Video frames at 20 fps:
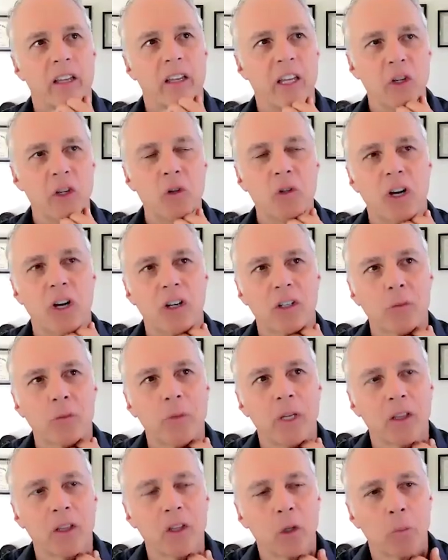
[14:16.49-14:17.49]
Can you talk
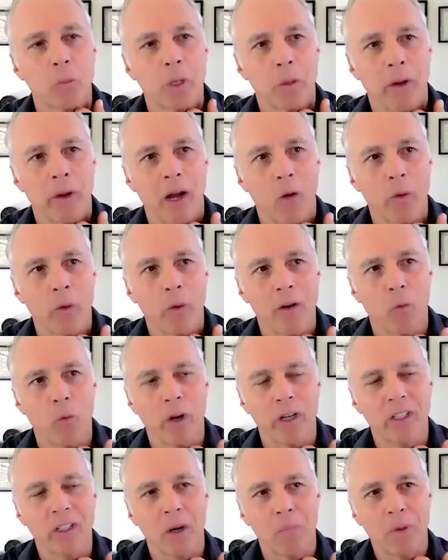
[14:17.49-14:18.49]
to me a little bit about, we have
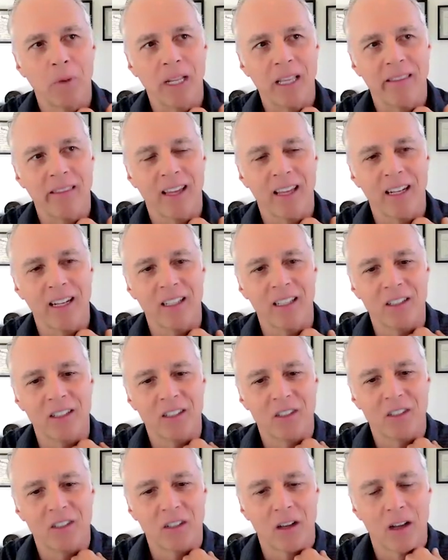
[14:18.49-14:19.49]
one company that
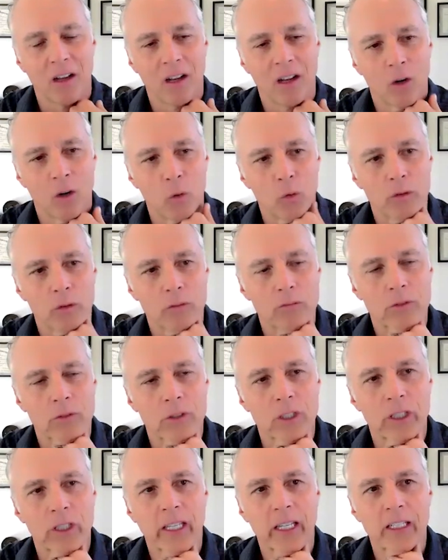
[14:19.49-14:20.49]
is
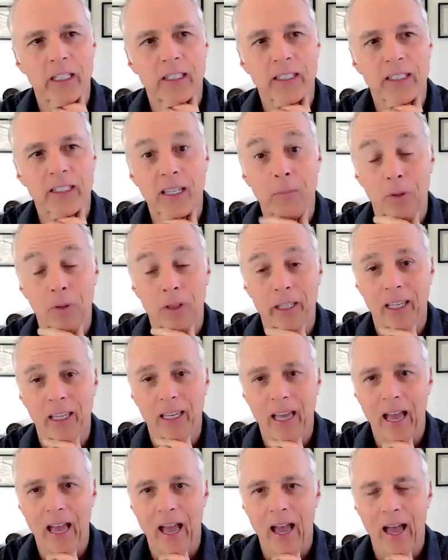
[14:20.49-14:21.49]
looking
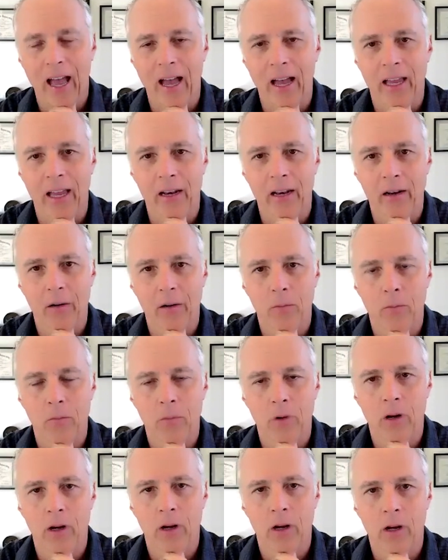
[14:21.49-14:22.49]
deeply at
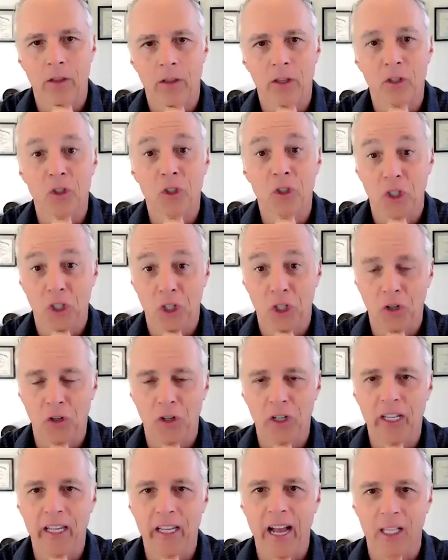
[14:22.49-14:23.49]
the
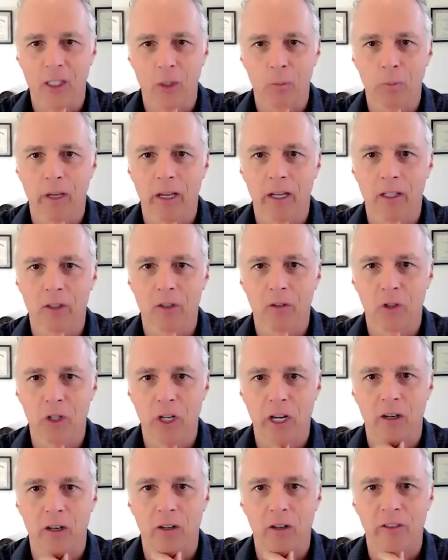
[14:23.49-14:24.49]
security aspects of
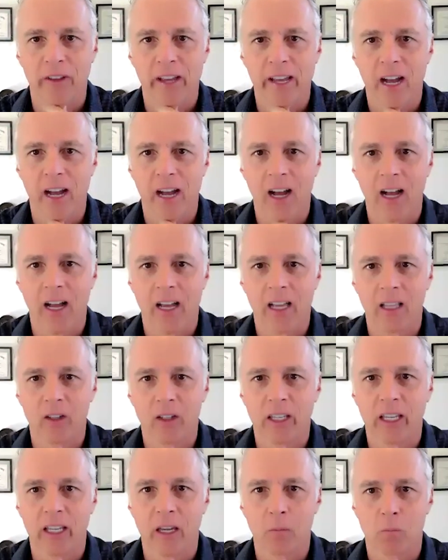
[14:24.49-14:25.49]
generative AI and
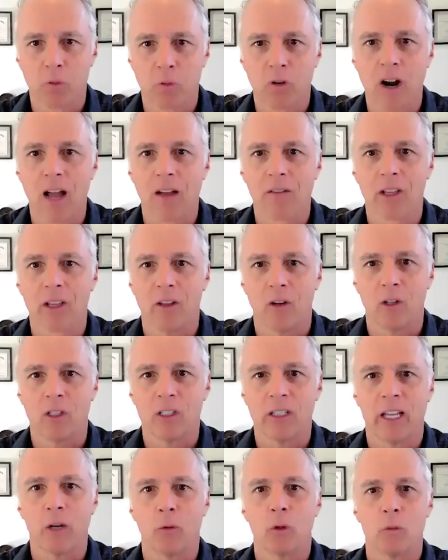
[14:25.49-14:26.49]
looking at private
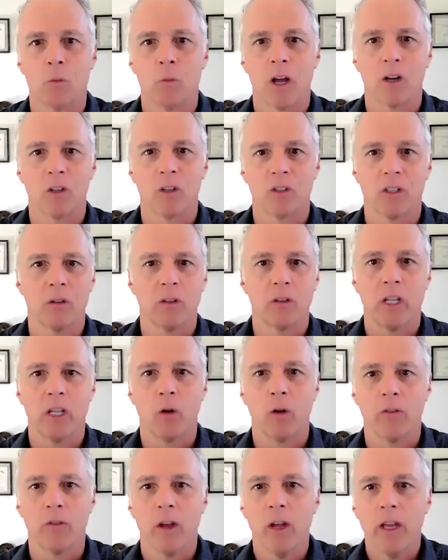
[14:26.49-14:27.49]
large language models. And
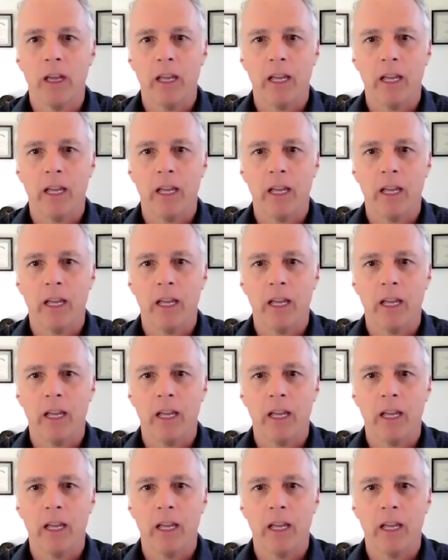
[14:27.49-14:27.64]
if